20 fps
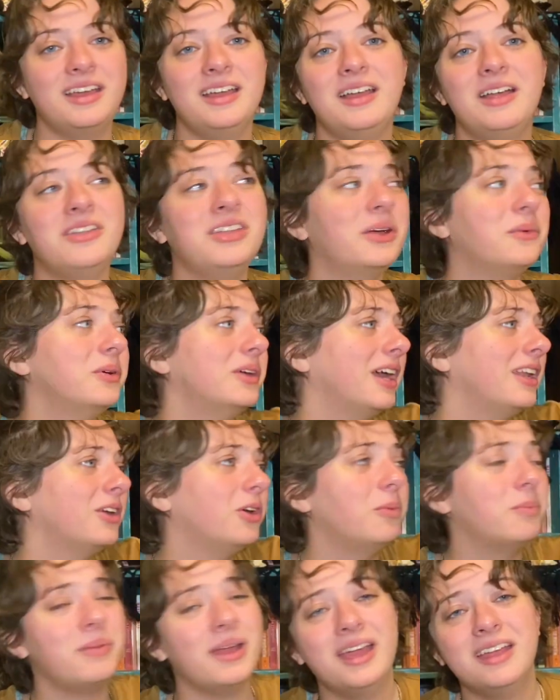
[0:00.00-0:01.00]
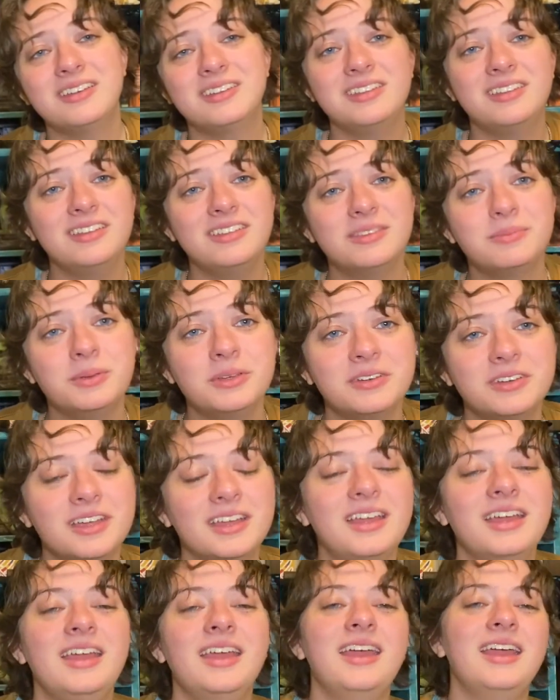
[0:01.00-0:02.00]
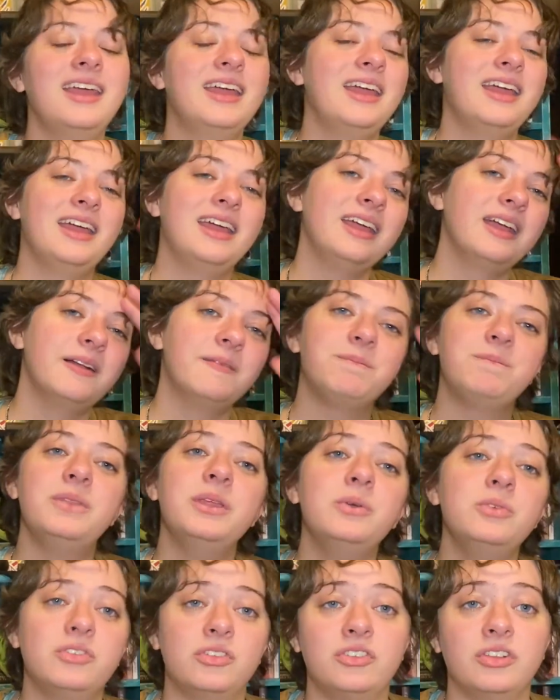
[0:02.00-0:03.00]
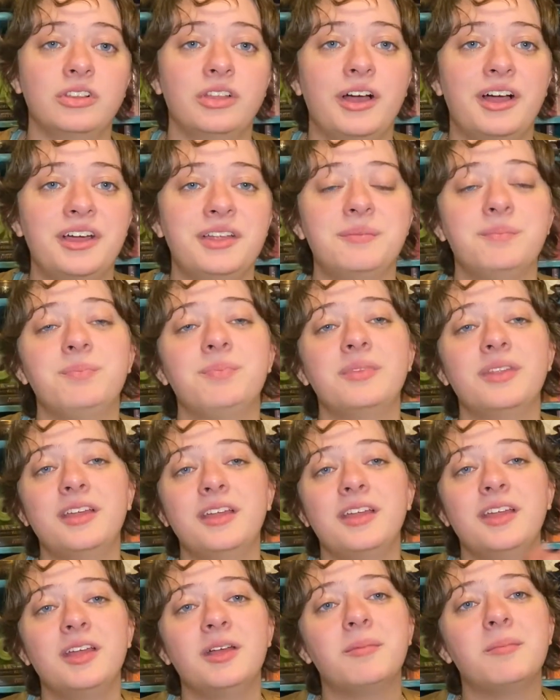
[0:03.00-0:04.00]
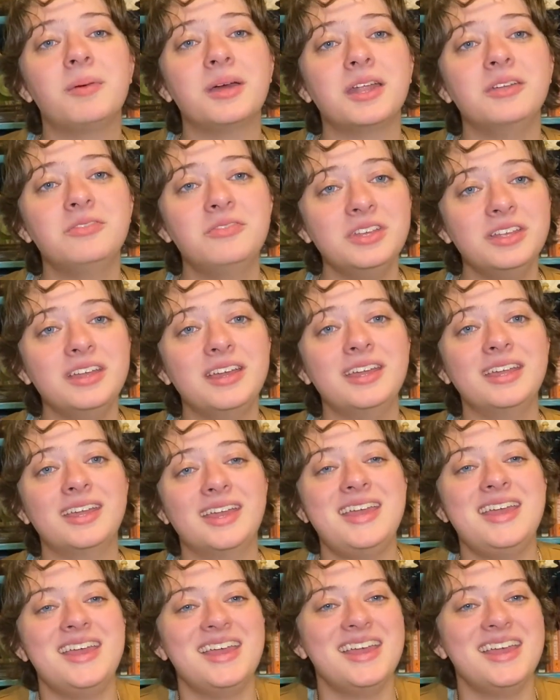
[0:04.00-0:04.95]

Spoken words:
hell, now we gotta go back to this book. It was just a lot. But I feel like